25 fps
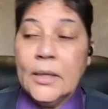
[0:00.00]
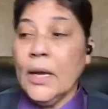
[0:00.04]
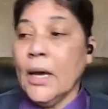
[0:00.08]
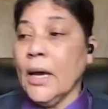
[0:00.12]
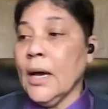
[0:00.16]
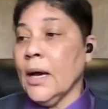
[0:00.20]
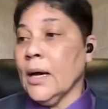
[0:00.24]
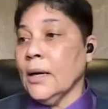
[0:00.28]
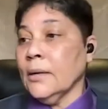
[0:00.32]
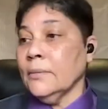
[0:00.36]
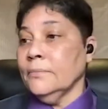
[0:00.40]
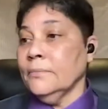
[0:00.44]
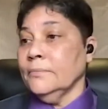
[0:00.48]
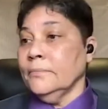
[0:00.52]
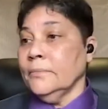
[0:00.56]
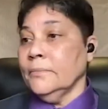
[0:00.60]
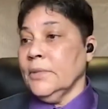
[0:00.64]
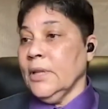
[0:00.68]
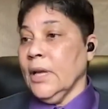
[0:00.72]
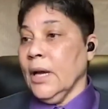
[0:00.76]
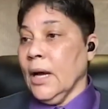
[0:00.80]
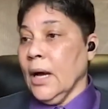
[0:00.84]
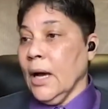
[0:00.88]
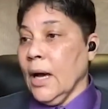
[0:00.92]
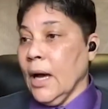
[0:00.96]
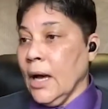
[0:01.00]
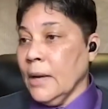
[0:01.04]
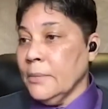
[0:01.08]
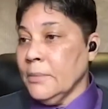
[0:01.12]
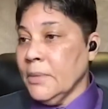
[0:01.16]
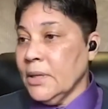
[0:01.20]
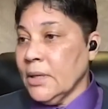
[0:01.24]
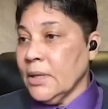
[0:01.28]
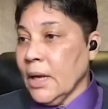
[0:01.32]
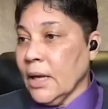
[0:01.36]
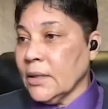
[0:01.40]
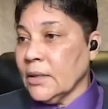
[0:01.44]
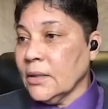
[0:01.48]
Yeah. Yeah. I
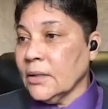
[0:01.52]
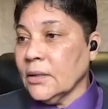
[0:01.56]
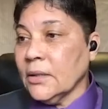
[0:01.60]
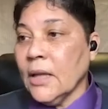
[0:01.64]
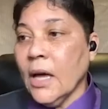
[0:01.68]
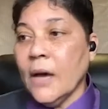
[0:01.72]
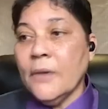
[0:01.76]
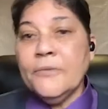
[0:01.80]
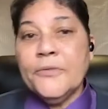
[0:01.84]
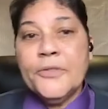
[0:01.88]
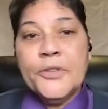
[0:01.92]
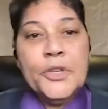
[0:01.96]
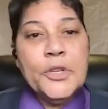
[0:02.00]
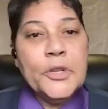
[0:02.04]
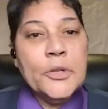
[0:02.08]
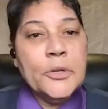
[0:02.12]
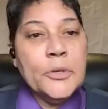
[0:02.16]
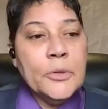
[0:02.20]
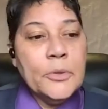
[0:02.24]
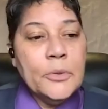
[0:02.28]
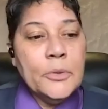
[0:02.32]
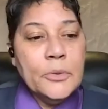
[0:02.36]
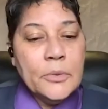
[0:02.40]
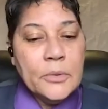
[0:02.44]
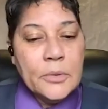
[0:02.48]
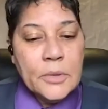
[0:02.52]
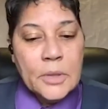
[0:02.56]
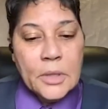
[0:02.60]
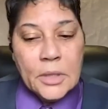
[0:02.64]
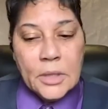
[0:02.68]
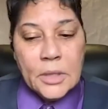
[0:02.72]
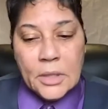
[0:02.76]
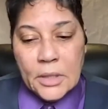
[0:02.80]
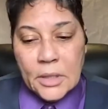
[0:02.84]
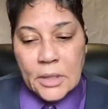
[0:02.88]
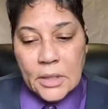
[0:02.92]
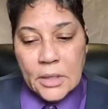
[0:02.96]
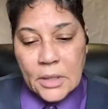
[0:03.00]
mean, I'd love to.
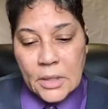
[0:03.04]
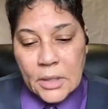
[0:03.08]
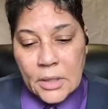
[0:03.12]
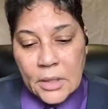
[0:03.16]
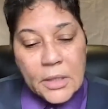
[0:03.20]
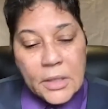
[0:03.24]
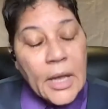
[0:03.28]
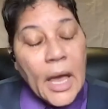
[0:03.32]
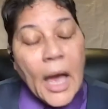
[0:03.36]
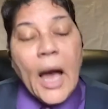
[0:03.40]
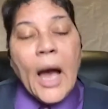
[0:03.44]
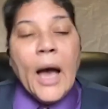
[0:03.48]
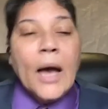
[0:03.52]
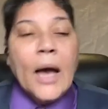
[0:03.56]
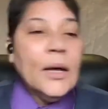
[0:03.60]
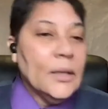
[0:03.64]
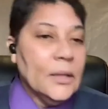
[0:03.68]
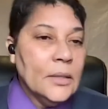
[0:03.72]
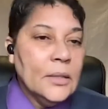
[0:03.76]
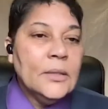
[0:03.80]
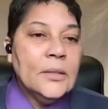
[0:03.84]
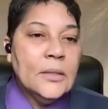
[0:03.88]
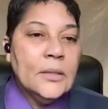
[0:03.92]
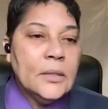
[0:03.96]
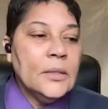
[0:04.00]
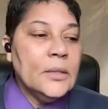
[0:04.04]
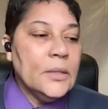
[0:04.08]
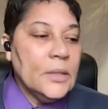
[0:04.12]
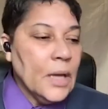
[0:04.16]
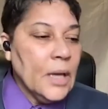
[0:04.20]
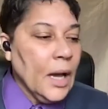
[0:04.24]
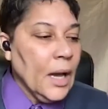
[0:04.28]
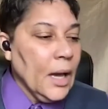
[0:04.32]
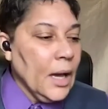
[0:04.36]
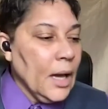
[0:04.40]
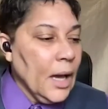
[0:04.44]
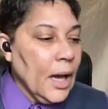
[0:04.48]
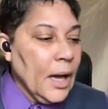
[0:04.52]
Yeah.
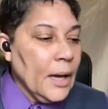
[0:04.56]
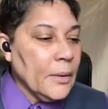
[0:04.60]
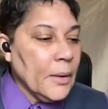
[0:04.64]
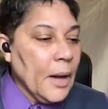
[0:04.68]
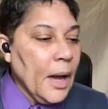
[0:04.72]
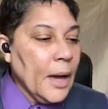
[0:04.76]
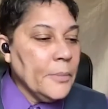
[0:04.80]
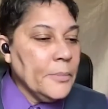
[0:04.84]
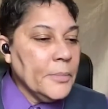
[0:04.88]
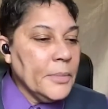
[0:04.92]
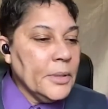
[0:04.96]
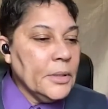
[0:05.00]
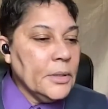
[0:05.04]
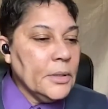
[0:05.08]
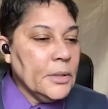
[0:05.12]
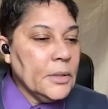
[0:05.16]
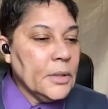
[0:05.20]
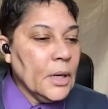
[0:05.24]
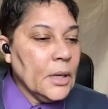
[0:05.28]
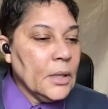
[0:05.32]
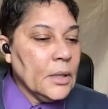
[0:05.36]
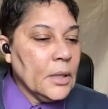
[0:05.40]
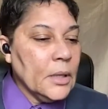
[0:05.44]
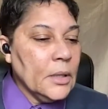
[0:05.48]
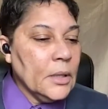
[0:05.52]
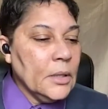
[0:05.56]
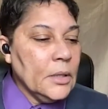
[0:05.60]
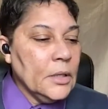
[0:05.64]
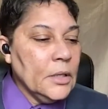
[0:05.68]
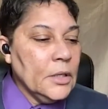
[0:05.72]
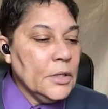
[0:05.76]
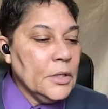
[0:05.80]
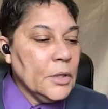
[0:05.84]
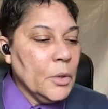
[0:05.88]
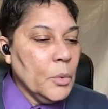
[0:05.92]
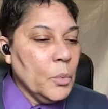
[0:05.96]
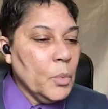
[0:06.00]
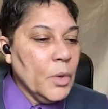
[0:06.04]
Yeah, I mean,
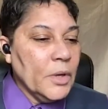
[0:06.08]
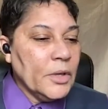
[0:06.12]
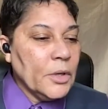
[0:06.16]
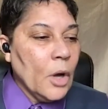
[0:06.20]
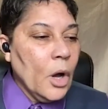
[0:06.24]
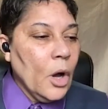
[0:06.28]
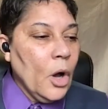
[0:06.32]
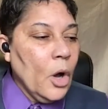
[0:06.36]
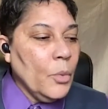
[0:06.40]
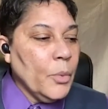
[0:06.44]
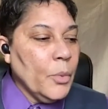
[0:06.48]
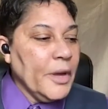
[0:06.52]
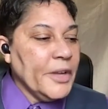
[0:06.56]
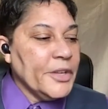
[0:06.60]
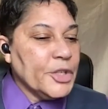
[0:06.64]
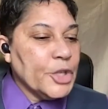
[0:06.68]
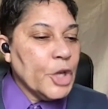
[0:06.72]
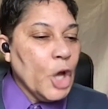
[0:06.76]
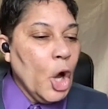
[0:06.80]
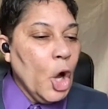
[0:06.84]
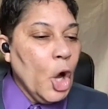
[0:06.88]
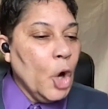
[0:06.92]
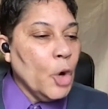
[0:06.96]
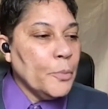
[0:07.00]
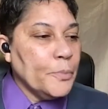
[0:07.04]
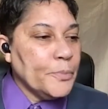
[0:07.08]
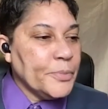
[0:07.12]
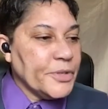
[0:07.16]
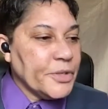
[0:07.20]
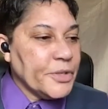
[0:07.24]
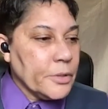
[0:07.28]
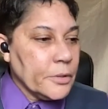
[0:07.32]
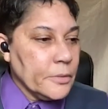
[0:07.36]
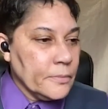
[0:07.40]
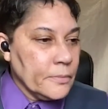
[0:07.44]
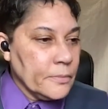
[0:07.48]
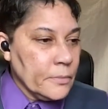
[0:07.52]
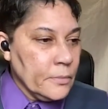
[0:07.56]
you know, one always
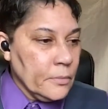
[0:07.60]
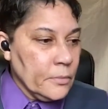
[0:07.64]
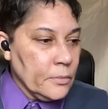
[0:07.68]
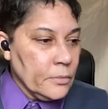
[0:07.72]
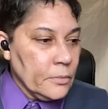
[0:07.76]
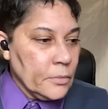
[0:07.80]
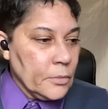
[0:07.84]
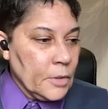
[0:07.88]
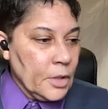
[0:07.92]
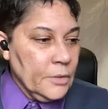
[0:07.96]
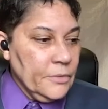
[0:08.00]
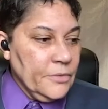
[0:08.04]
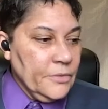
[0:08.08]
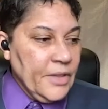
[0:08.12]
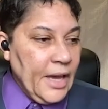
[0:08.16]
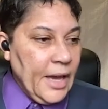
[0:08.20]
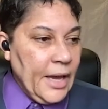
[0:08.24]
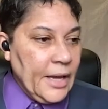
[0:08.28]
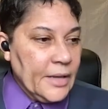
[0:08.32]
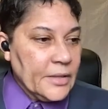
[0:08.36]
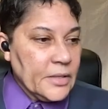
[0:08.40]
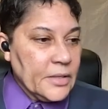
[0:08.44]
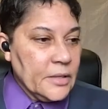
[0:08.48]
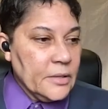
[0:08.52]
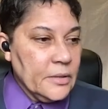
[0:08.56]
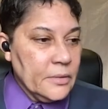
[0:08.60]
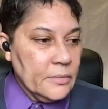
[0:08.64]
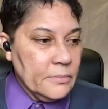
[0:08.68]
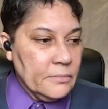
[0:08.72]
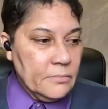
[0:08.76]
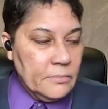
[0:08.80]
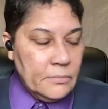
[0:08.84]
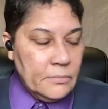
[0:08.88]
hopes that